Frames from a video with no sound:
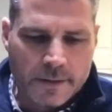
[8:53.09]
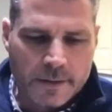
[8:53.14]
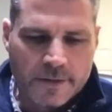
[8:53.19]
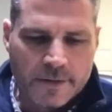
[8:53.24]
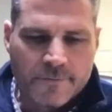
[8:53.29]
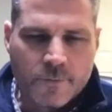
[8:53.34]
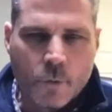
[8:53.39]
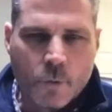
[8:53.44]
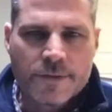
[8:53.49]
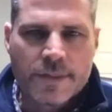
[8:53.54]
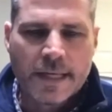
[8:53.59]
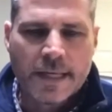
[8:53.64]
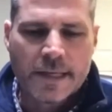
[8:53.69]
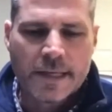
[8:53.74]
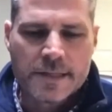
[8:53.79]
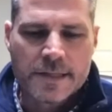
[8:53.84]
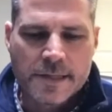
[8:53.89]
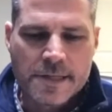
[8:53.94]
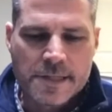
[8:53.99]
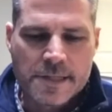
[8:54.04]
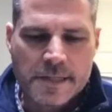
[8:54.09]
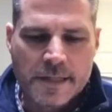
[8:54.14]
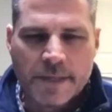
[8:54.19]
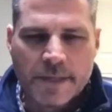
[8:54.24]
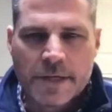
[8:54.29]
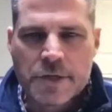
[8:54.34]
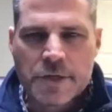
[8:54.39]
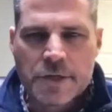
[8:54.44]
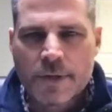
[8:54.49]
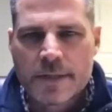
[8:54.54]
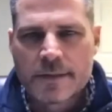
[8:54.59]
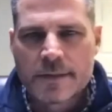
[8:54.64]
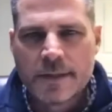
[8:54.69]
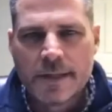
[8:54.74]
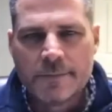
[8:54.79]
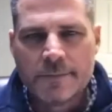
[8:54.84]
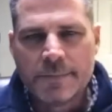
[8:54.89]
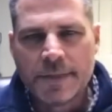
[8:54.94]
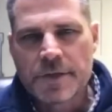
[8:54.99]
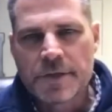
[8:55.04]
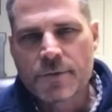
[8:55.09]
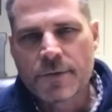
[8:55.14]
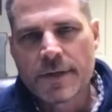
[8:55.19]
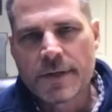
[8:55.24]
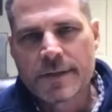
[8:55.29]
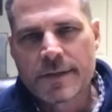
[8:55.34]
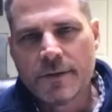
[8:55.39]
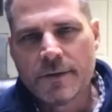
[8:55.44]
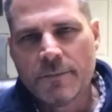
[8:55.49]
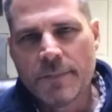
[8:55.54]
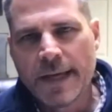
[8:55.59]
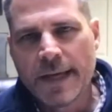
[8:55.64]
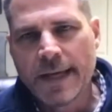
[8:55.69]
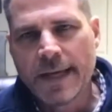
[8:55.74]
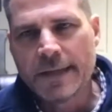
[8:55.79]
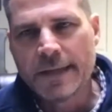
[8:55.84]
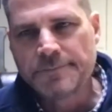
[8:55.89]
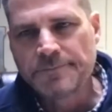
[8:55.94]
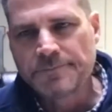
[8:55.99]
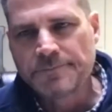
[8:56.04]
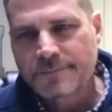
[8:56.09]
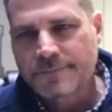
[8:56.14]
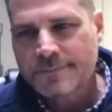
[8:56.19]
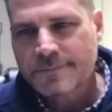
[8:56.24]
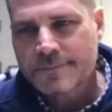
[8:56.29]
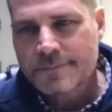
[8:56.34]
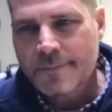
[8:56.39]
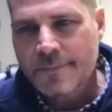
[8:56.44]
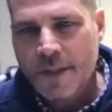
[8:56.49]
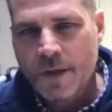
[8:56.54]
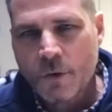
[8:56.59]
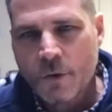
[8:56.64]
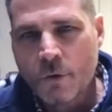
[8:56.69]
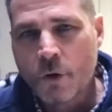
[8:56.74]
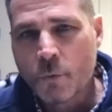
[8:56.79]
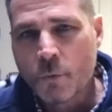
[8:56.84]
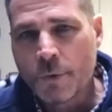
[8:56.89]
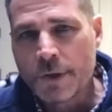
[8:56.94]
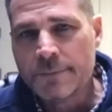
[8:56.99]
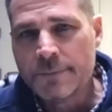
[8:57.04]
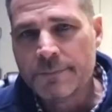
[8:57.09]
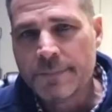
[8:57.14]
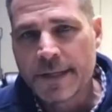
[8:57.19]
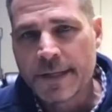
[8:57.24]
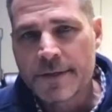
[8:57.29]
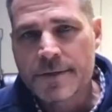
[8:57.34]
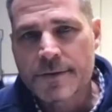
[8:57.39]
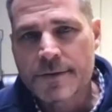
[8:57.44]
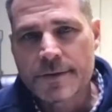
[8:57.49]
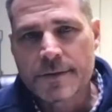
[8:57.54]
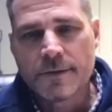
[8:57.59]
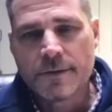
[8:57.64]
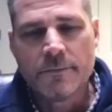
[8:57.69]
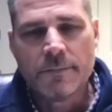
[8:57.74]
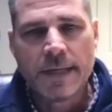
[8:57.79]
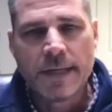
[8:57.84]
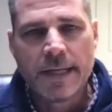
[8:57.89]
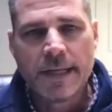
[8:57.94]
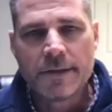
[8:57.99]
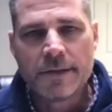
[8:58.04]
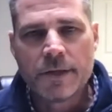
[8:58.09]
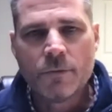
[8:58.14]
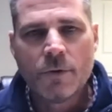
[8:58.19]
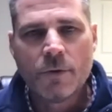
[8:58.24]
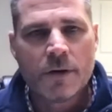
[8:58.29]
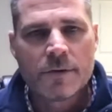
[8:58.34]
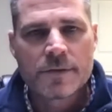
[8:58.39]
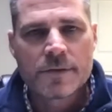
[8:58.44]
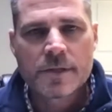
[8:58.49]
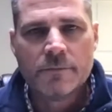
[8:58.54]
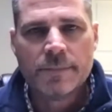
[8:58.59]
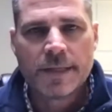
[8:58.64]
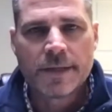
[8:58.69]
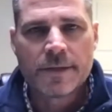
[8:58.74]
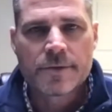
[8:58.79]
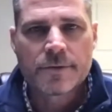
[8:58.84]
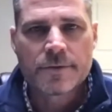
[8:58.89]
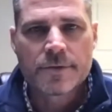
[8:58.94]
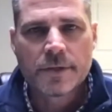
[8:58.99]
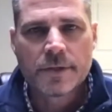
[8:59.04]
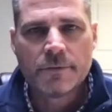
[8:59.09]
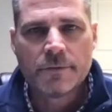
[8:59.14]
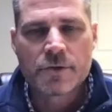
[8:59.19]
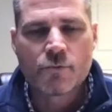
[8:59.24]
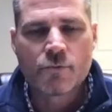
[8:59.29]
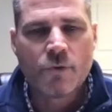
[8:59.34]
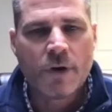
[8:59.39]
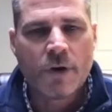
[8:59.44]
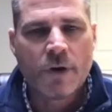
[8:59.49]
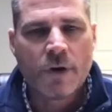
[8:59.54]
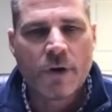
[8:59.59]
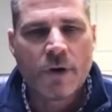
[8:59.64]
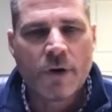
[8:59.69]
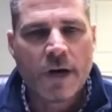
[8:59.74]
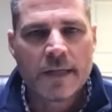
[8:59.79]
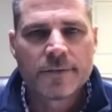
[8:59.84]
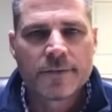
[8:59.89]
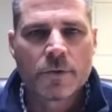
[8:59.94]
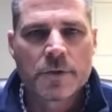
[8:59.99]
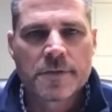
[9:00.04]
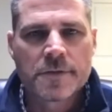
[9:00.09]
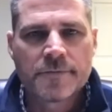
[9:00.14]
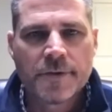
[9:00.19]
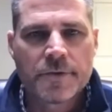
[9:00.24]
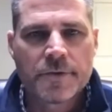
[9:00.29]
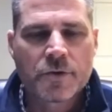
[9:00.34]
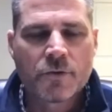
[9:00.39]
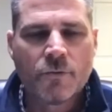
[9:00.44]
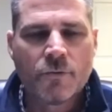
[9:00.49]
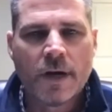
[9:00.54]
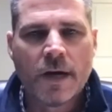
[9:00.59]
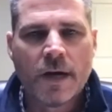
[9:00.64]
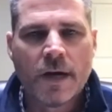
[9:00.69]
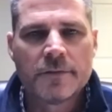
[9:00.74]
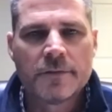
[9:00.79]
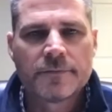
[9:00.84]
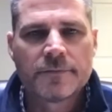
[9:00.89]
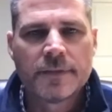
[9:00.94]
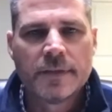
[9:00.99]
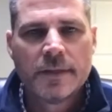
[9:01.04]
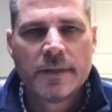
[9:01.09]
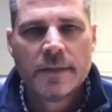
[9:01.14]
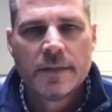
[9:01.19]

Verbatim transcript: The fourth thing is this: a ministry uh, ministry to a man, or when you minister to a man, you also minister to his wife or his future wife.